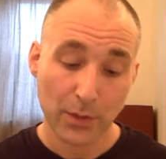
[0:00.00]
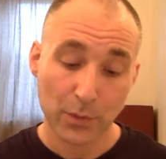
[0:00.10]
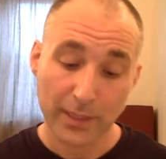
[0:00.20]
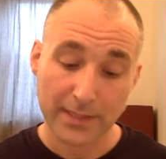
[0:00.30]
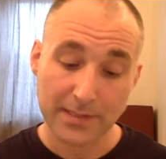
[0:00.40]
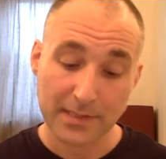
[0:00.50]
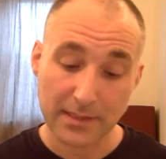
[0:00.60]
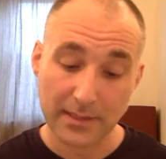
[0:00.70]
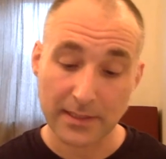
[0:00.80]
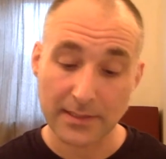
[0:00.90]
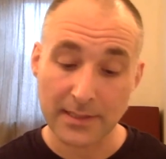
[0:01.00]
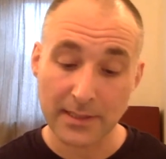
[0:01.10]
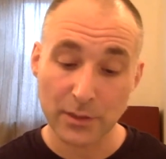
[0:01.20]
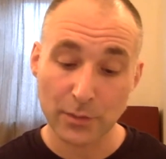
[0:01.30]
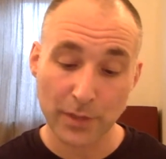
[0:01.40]
we can see the
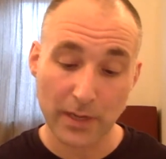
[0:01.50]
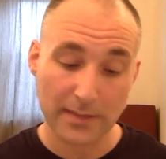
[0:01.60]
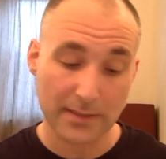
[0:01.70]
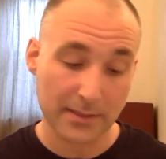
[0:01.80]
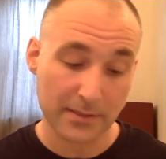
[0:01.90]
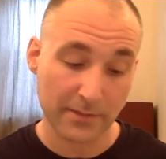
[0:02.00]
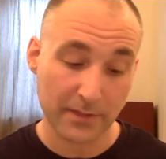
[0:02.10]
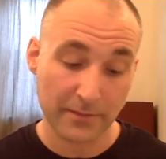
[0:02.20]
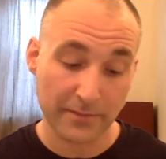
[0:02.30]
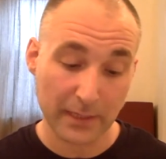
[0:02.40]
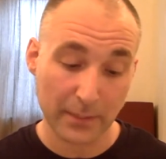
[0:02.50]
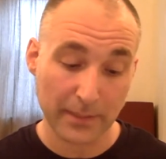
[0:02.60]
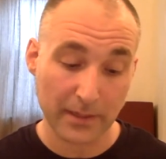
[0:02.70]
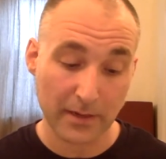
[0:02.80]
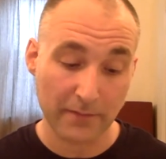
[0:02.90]
continued process of the
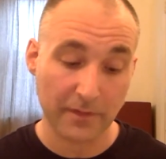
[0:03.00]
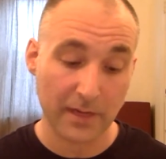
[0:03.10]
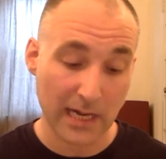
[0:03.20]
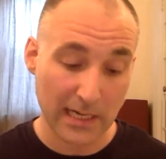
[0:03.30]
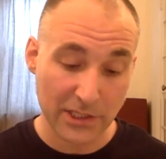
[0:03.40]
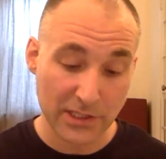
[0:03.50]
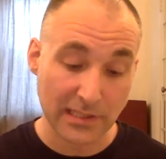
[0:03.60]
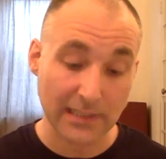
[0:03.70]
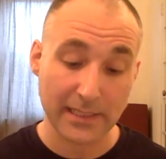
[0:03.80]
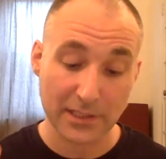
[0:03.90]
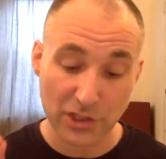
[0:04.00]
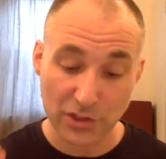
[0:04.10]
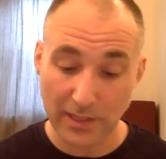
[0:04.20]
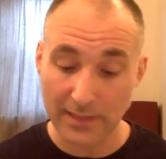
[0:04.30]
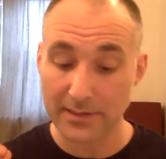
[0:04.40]
development of consciously
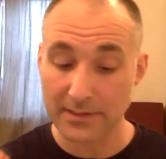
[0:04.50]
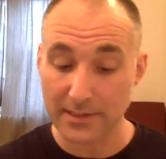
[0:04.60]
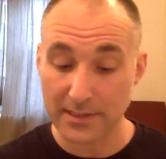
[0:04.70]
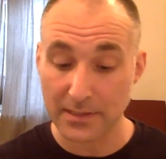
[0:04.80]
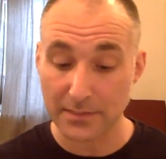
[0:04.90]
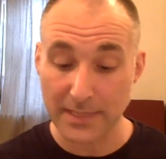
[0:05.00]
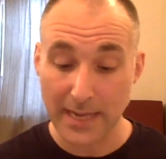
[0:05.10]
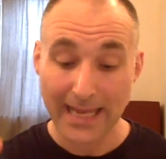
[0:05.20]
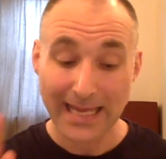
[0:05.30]
constructed systems